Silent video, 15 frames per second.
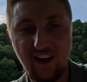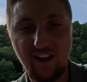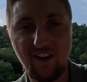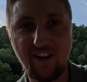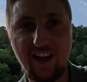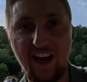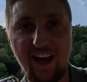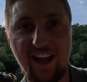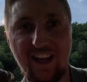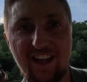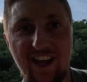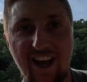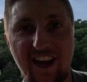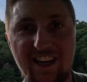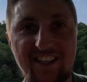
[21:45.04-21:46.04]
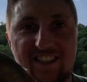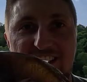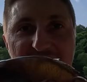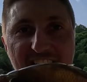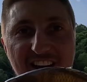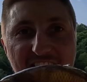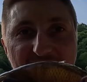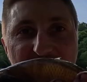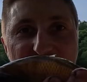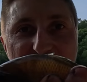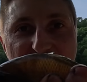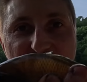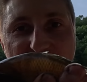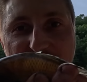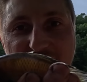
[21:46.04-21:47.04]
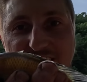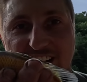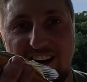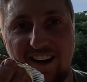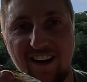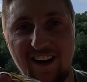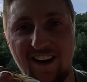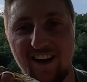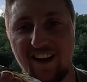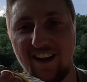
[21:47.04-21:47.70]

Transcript: Look at it, guys. Right here.